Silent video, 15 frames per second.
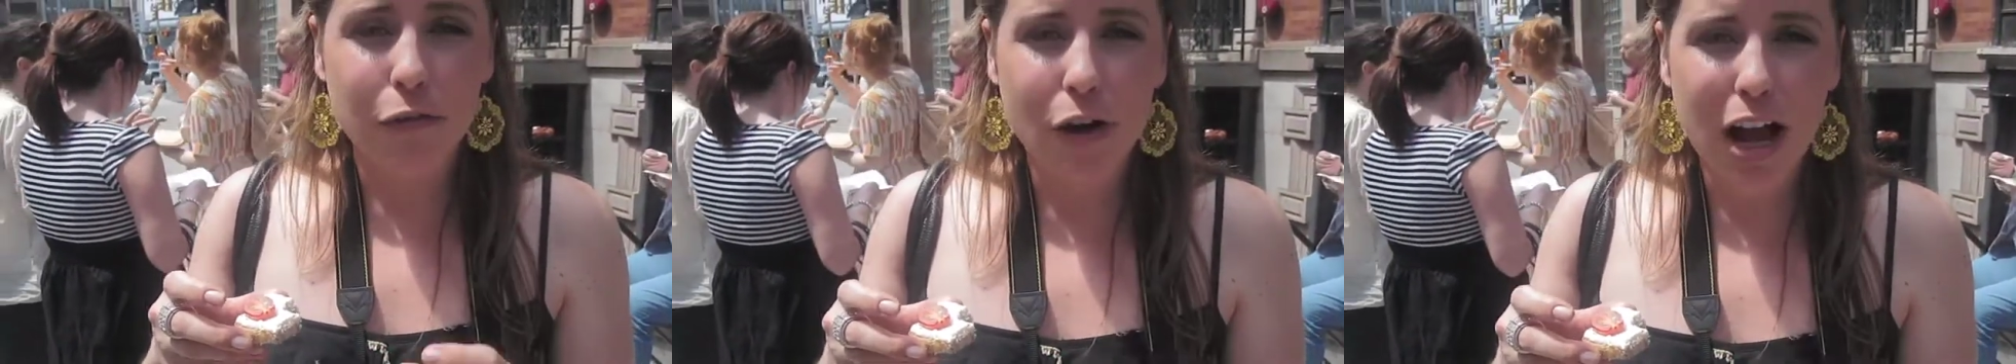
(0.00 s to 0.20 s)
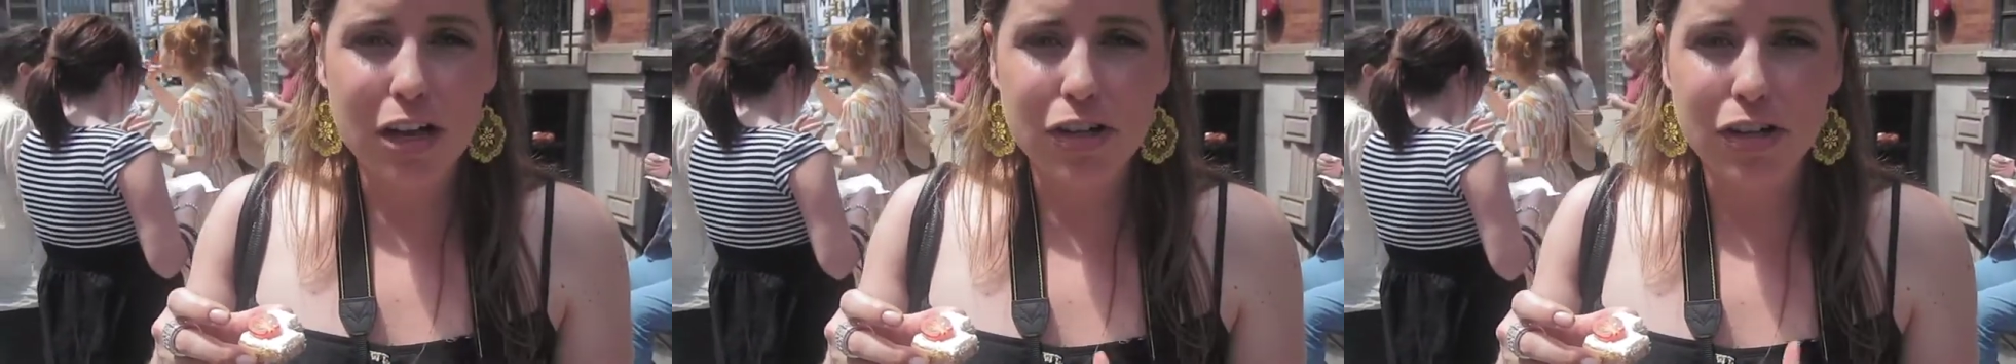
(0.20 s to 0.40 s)

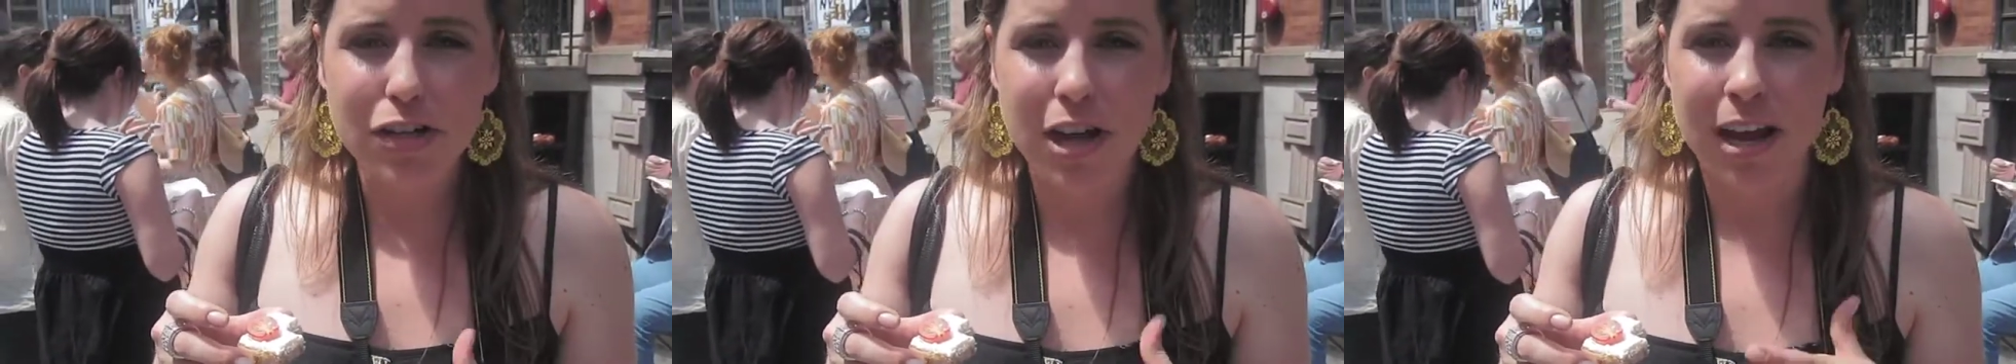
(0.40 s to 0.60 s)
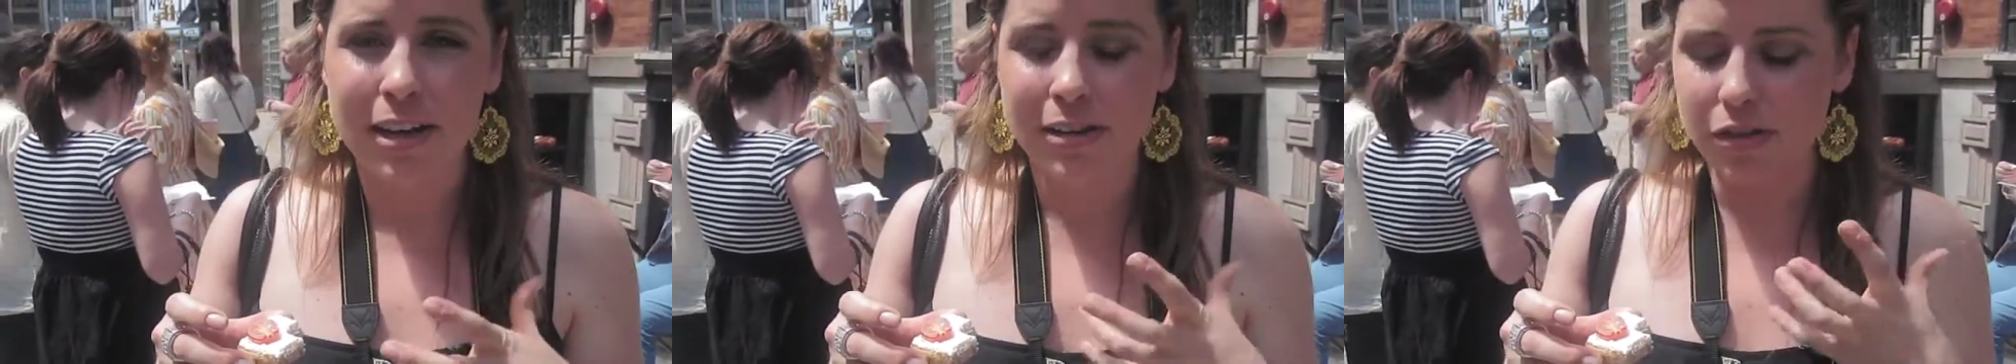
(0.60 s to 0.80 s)

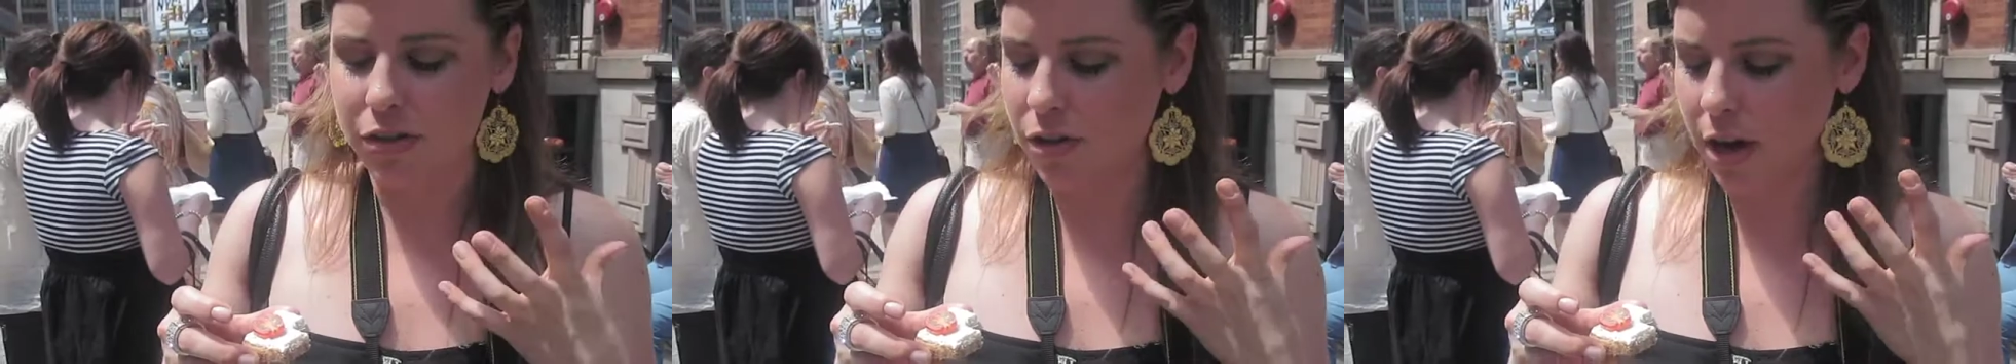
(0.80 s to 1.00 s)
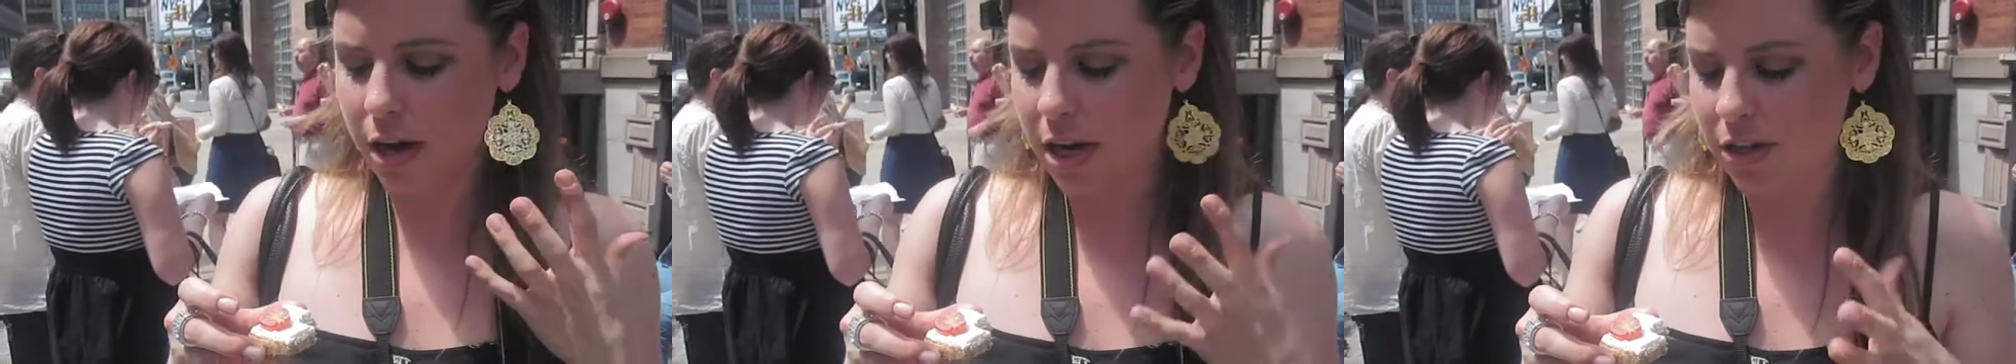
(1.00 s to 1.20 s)
fresh and
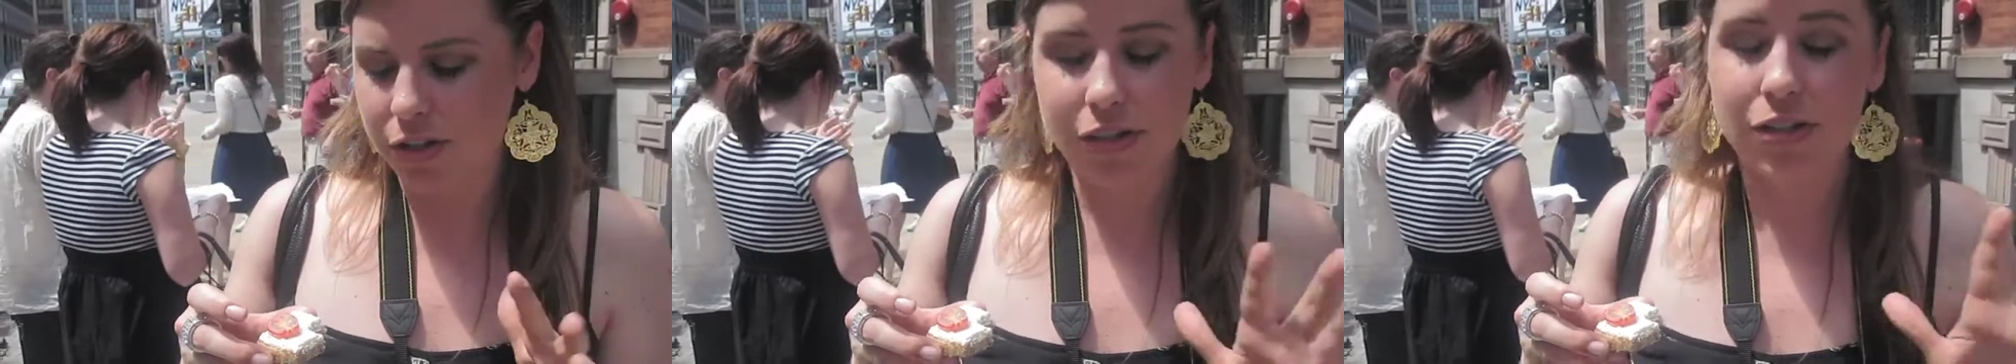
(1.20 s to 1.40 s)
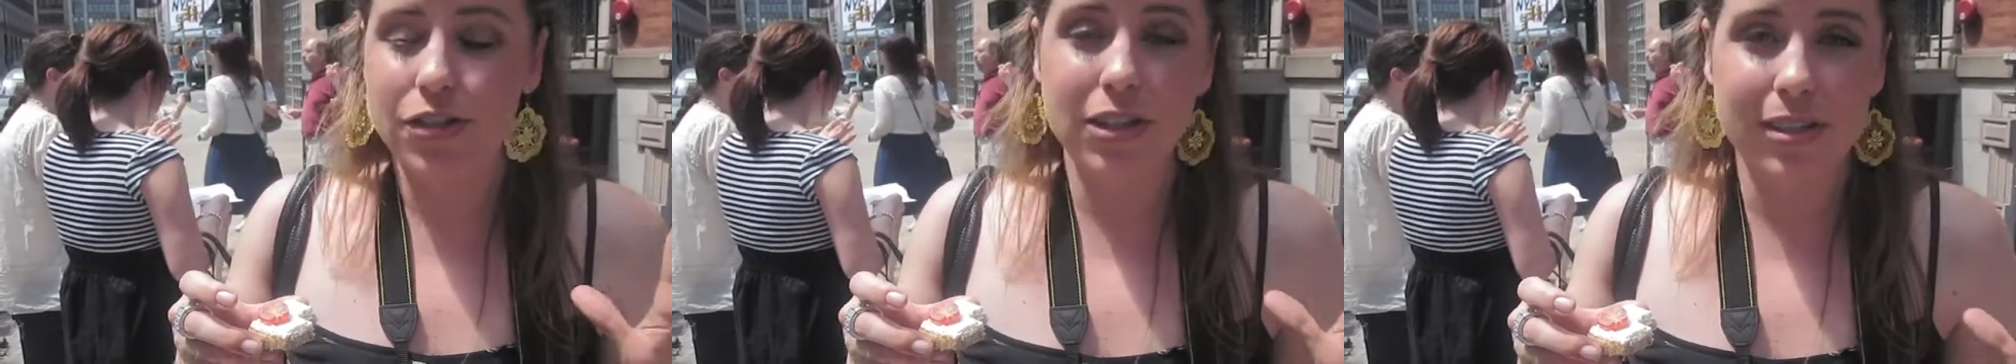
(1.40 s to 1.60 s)

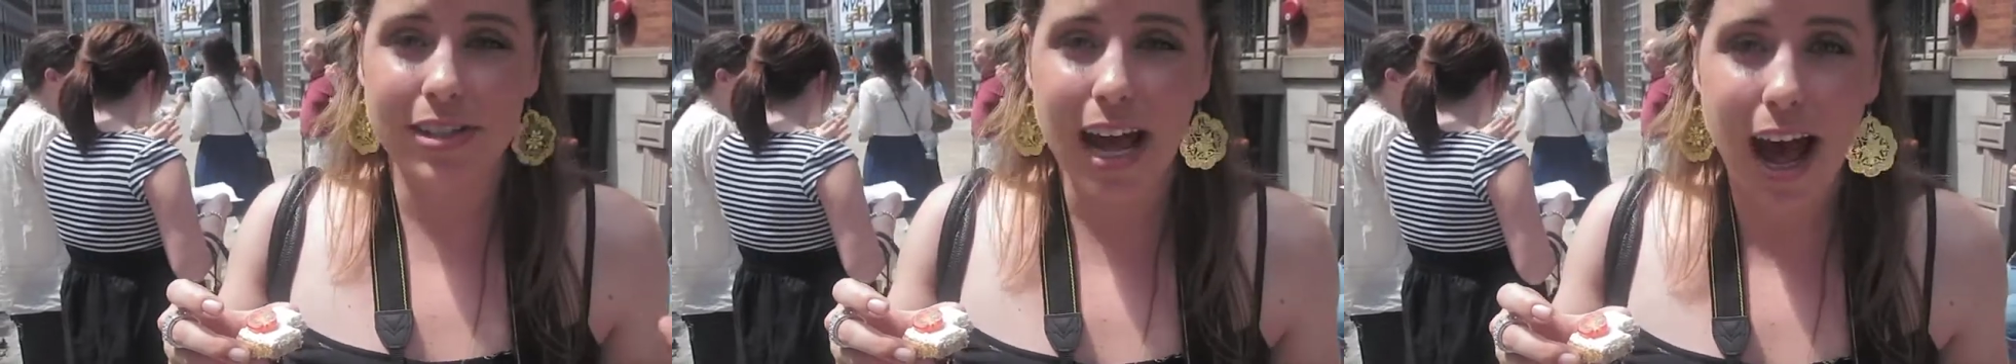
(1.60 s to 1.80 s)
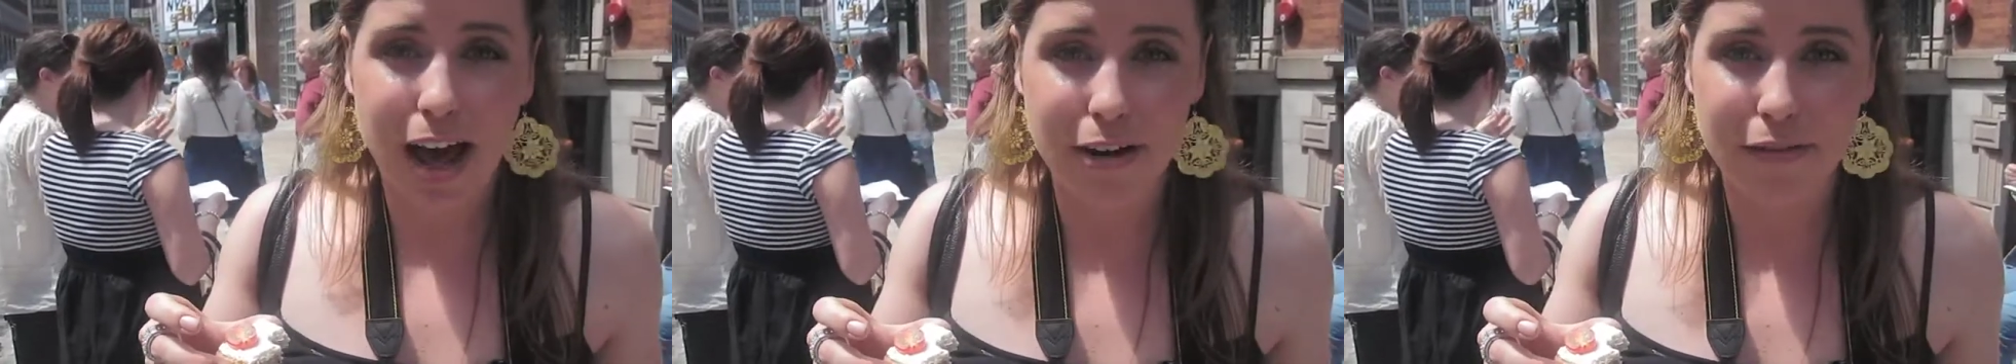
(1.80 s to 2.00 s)
it's
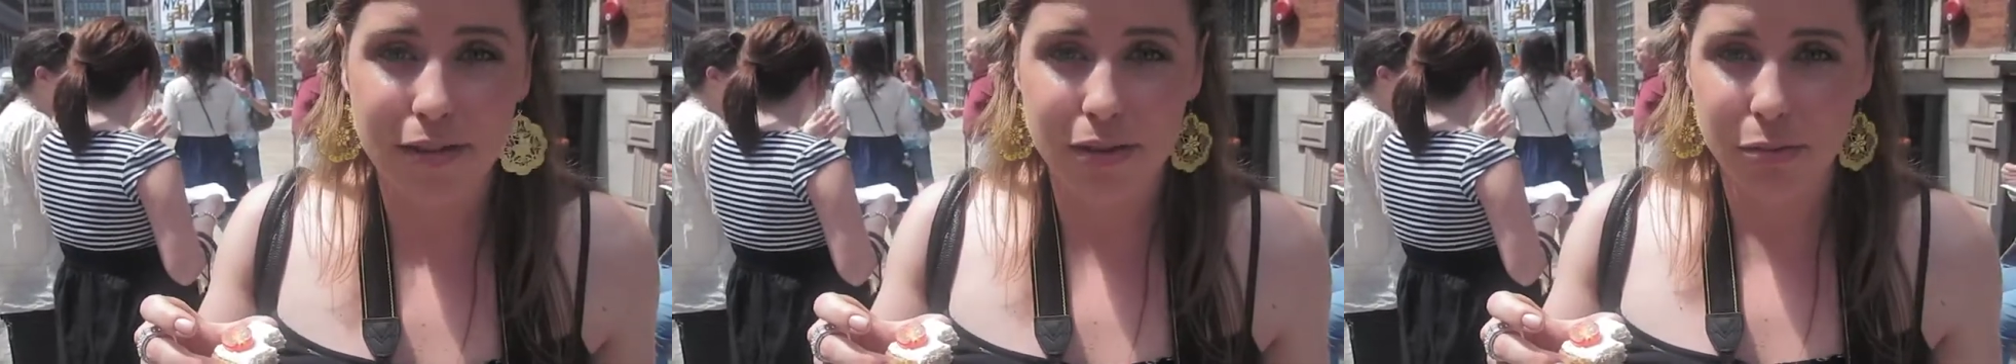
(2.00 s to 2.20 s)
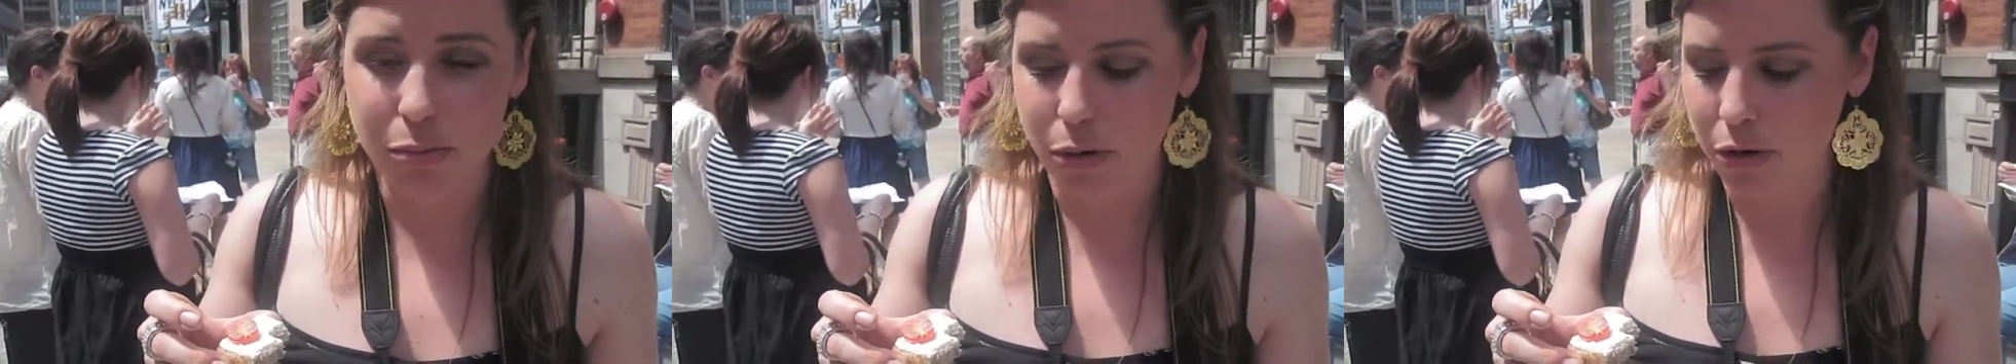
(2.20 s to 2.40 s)
just out of
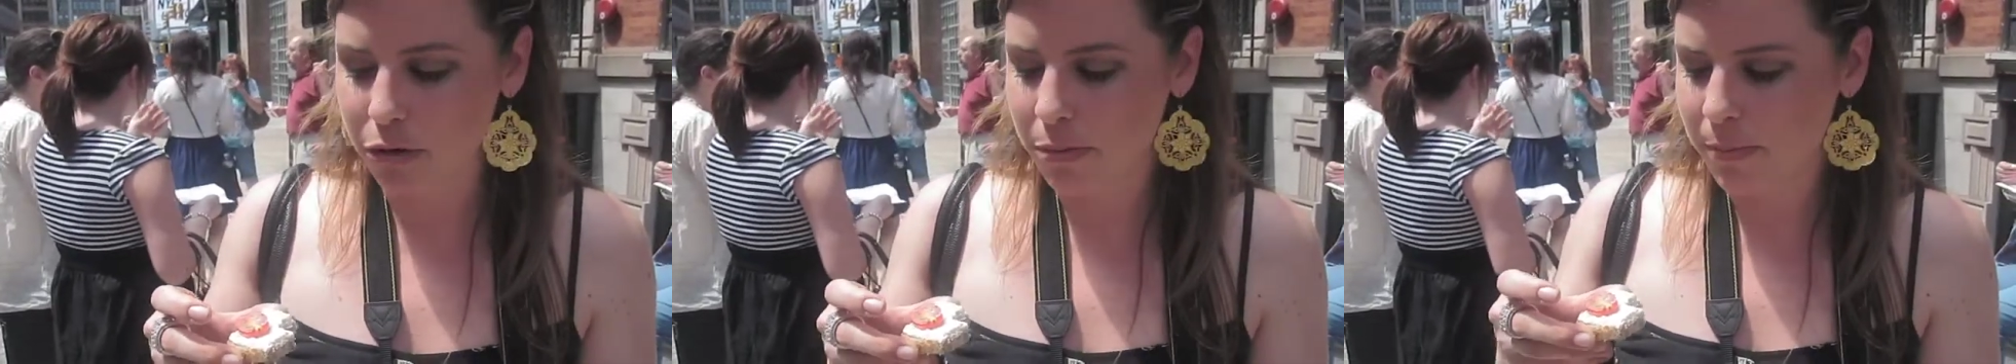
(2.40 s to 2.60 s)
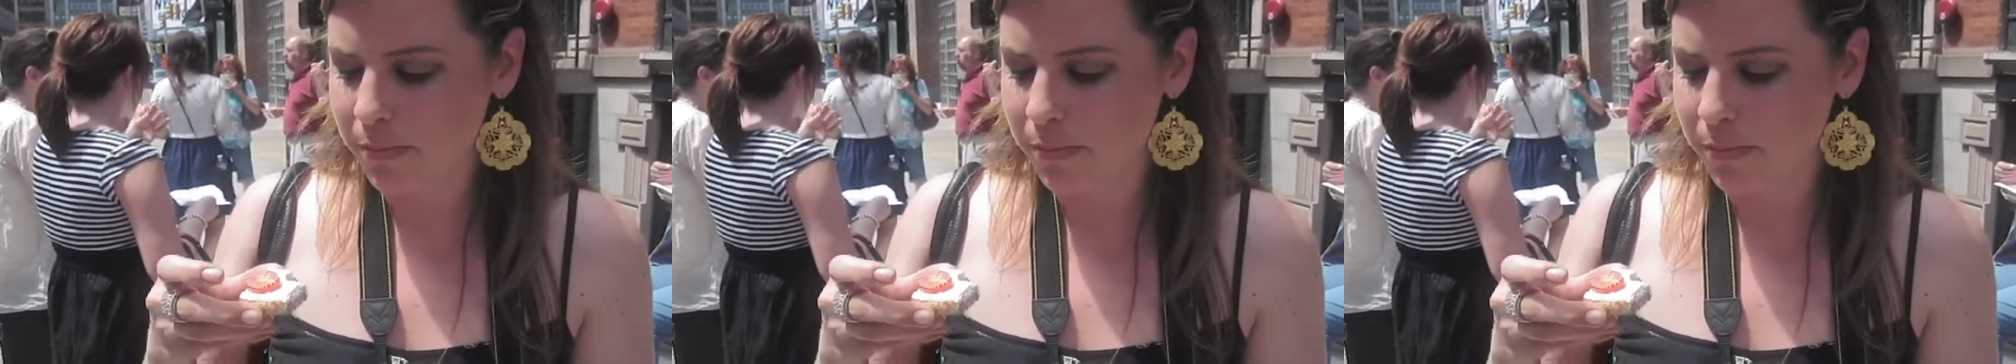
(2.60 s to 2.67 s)
this world.